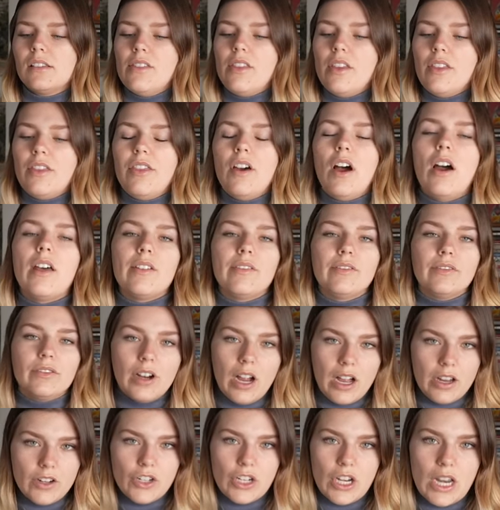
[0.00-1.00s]
the thought of
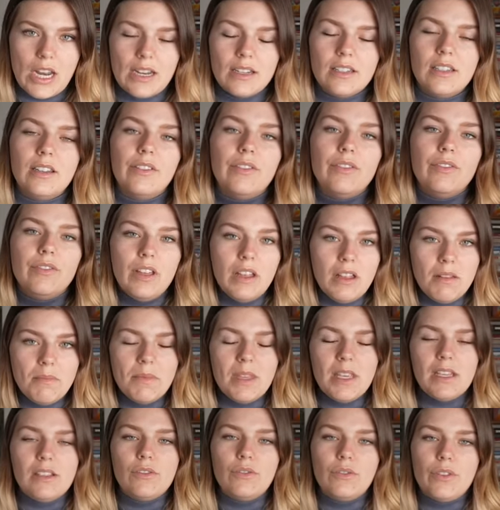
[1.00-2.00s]
rushing to
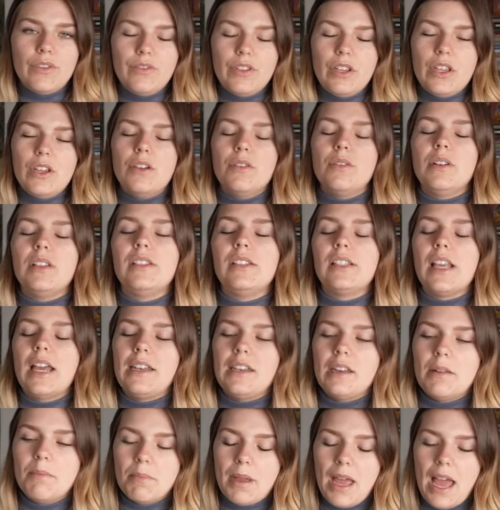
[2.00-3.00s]
film this review and
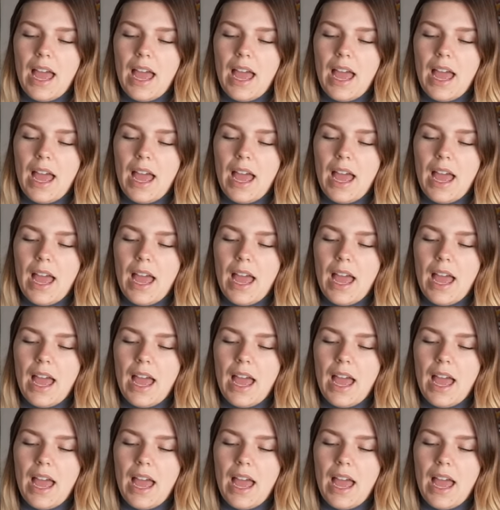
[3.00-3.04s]
send it